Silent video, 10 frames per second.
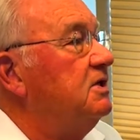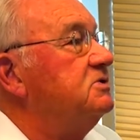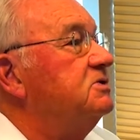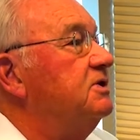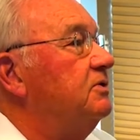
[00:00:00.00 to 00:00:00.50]

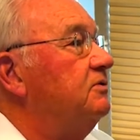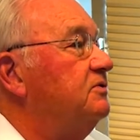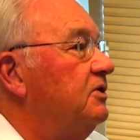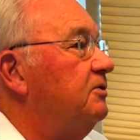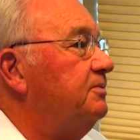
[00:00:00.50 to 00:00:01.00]

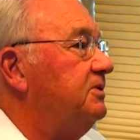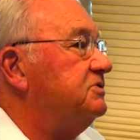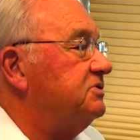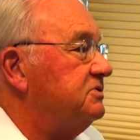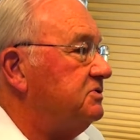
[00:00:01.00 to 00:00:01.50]
Sclerotherapy is
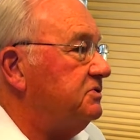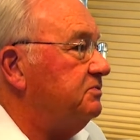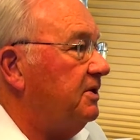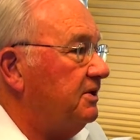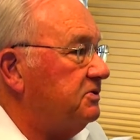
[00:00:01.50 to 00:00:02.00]
considered by the